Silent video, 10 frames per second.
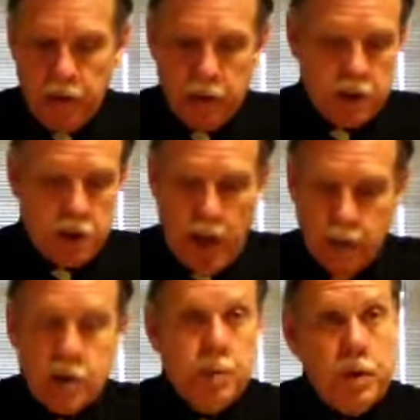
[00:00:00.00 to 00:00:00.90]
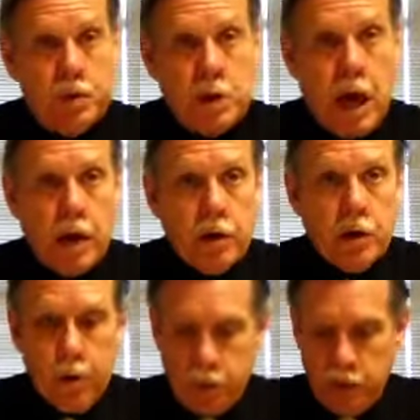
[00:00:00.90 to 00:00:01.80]
the establishment of
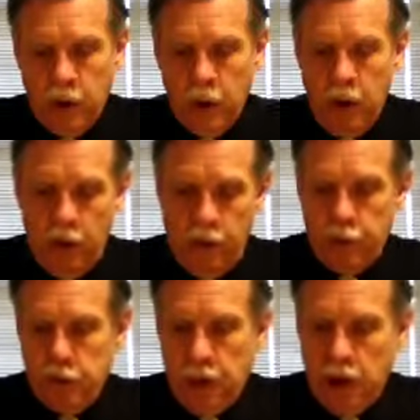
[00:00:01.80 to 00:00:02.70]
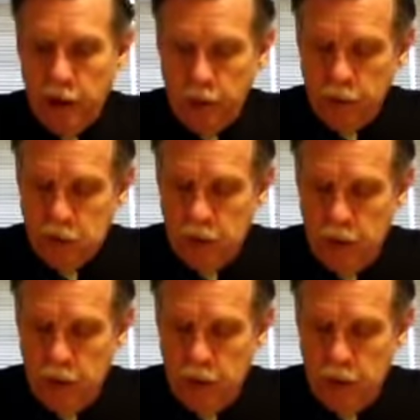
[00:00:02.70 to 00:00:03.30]
scholarships for Tejanos,